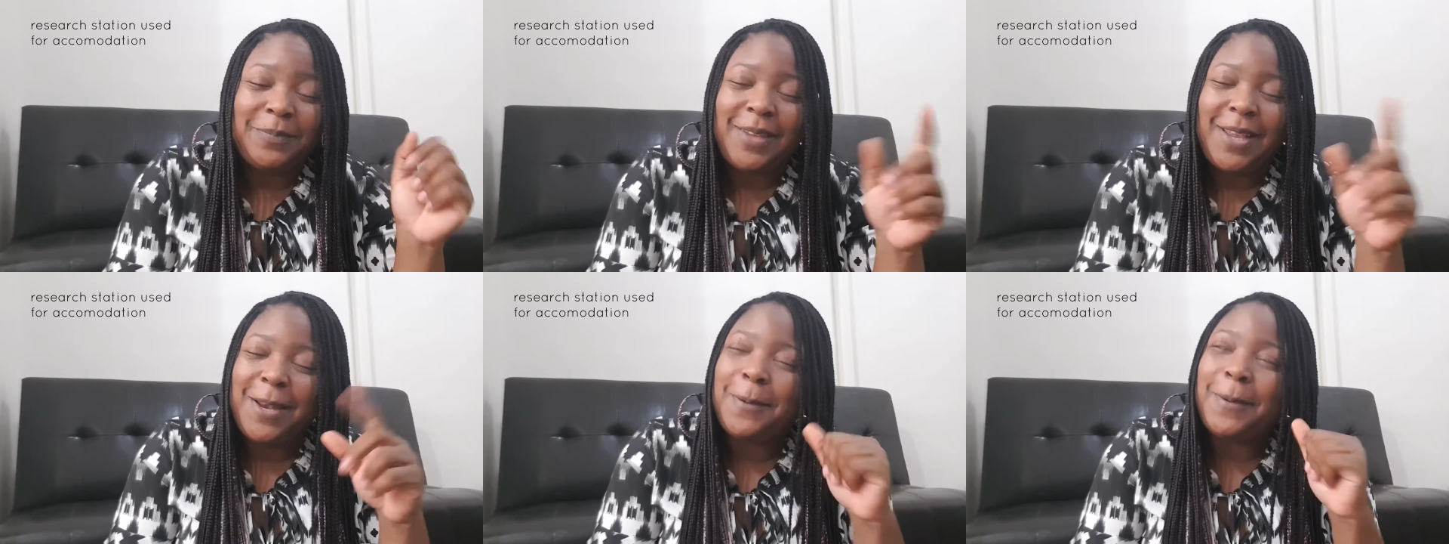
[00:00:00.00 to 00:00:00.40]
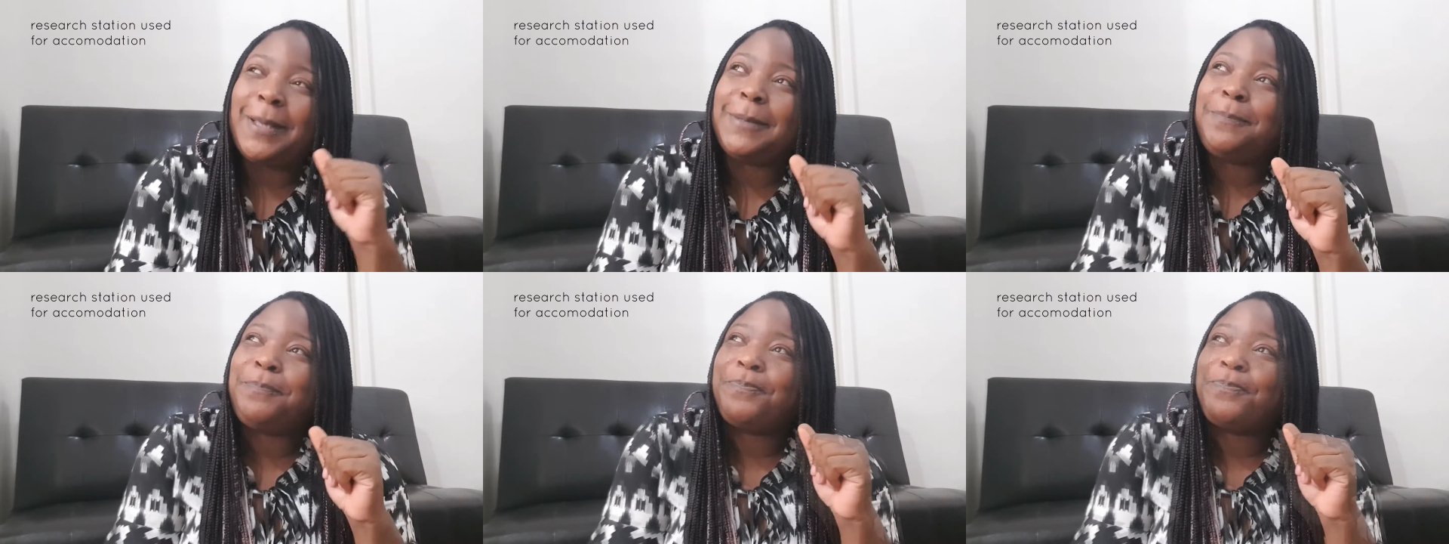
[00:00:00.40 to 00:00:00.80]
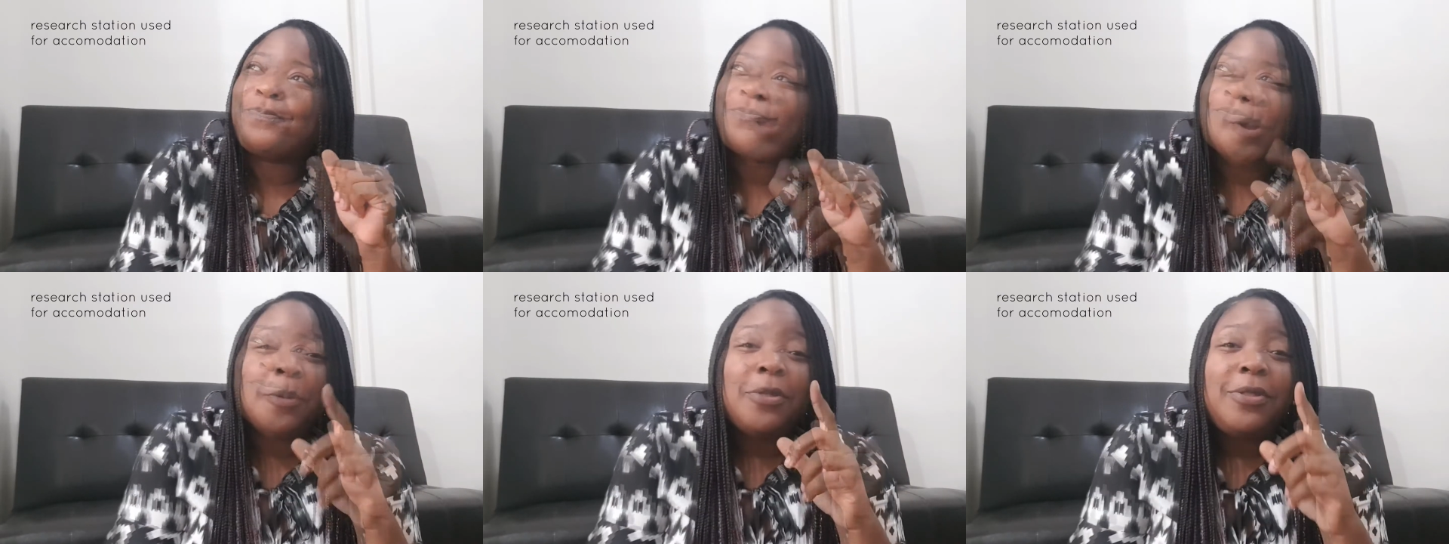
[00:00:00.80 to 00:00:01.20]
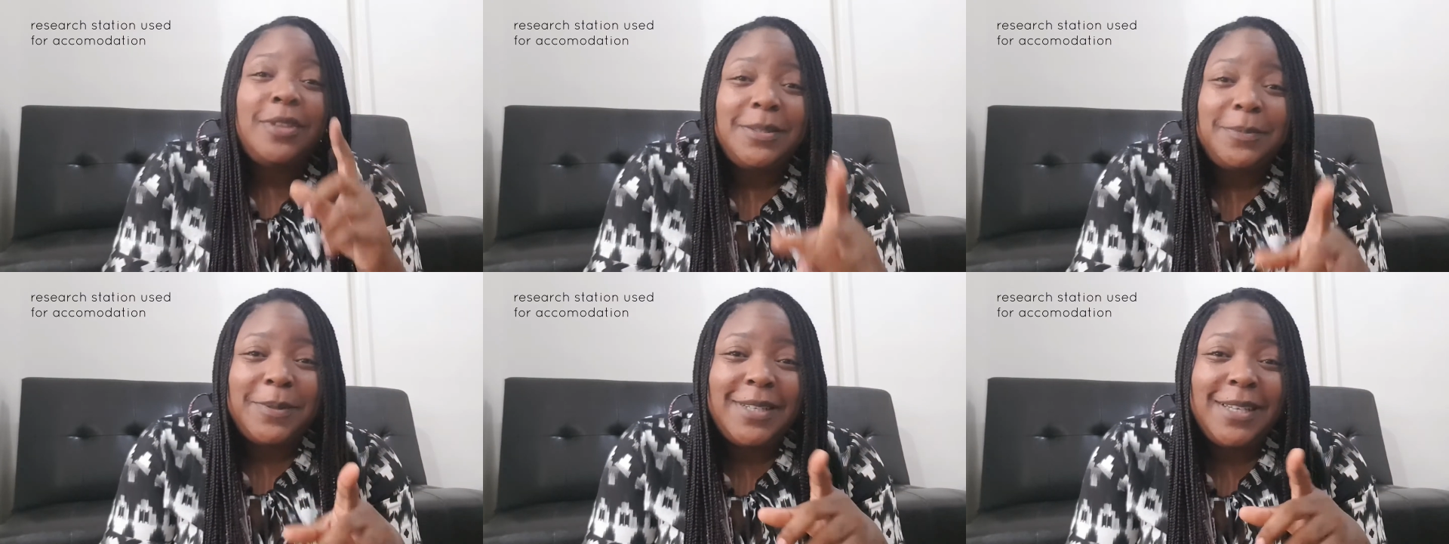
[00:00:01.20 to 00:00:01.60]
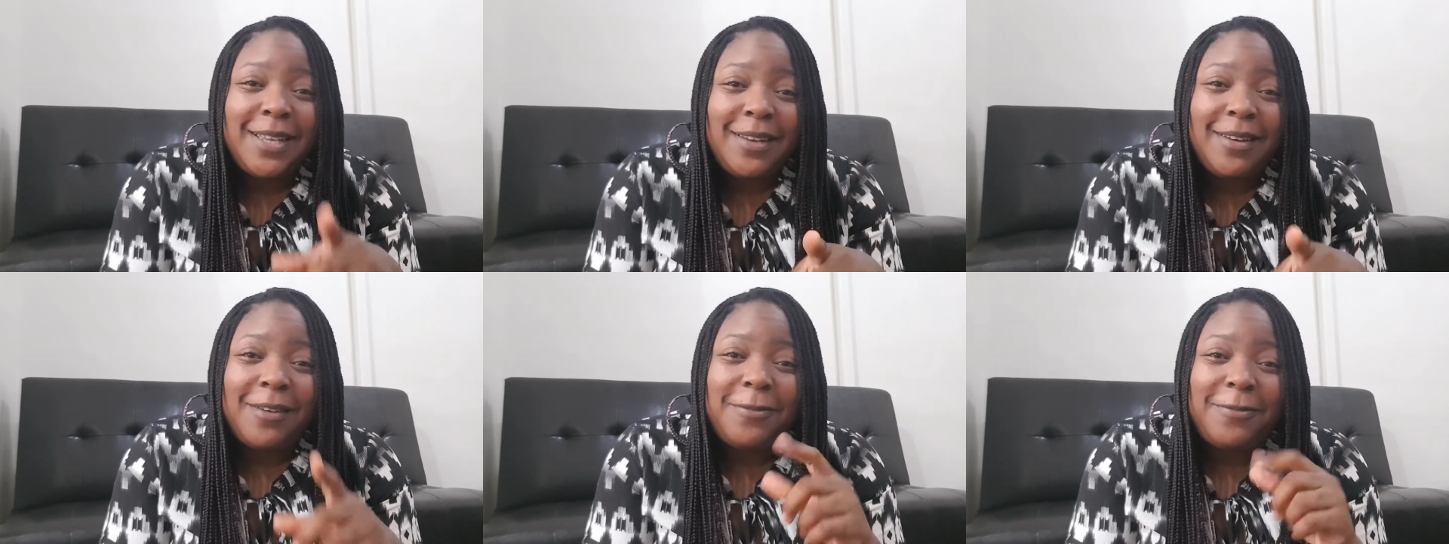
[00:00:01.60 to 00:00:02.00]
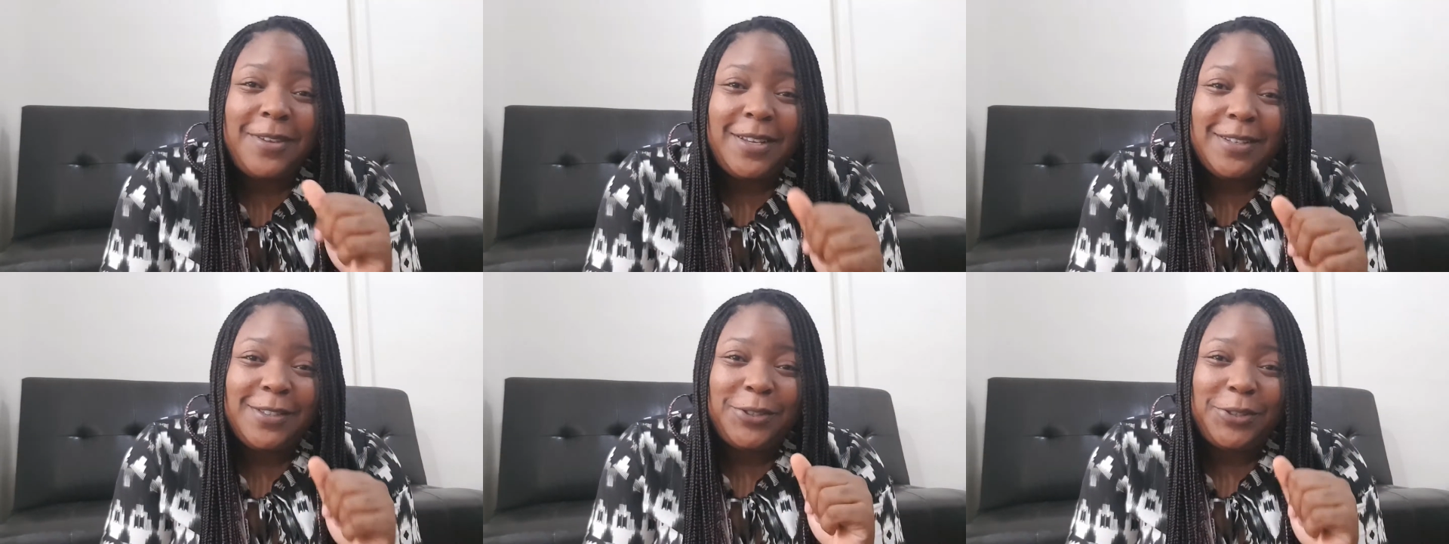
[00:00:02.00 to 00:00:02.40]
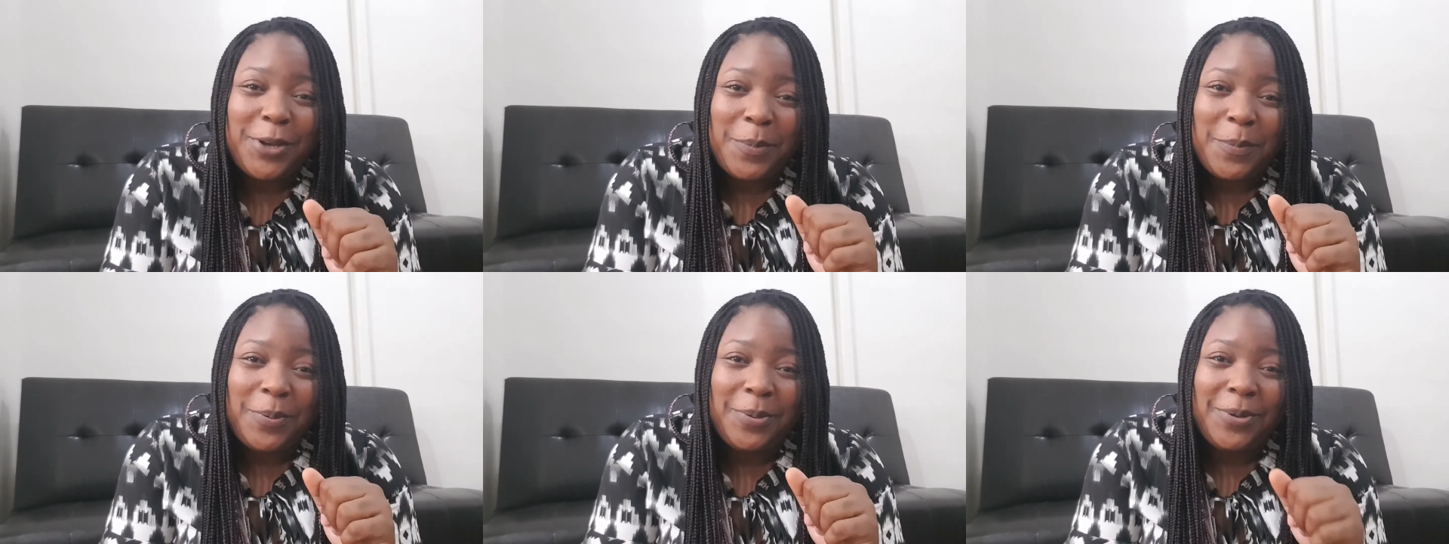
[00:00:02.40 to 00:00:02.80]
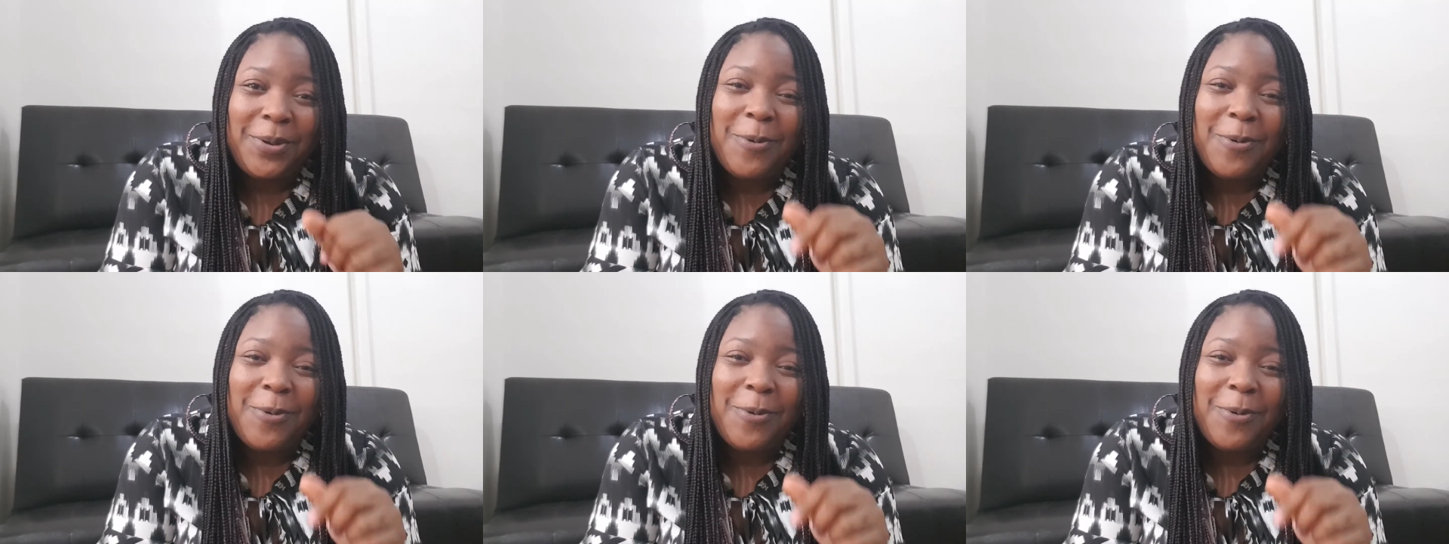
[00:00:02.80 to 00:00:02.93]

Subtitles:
Anyway, now this particular field trip,